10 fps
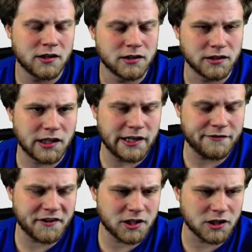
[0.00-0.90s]
Life
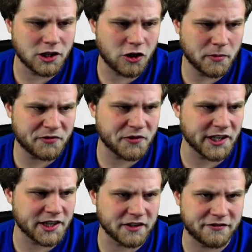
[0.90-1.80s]
of the Loam, if we can
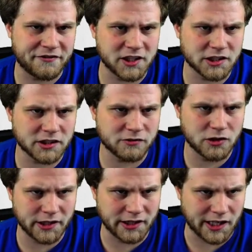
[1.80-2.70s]
get the Field of
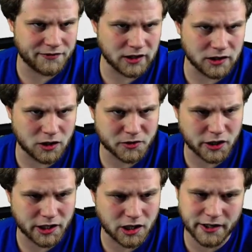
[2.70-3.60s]
Ruin Life of the Loam
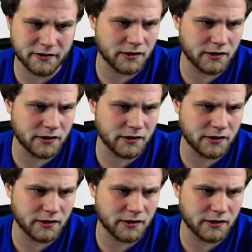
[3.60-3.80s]
trick going.